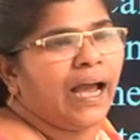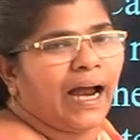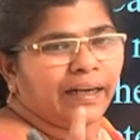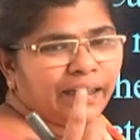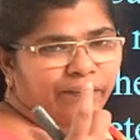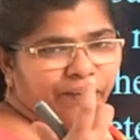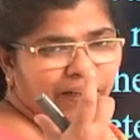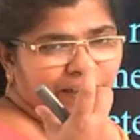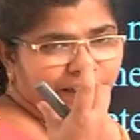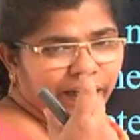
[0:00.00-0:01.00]
and it
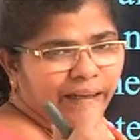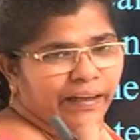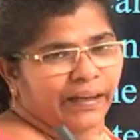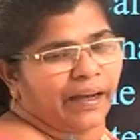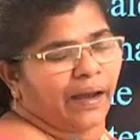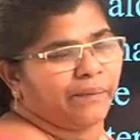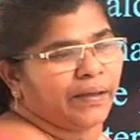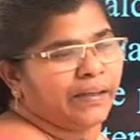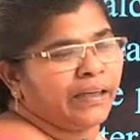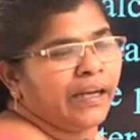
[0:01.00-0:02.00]
will
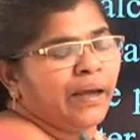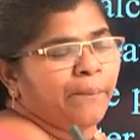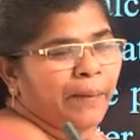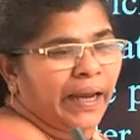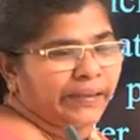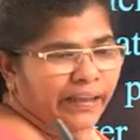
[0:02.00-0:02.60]
make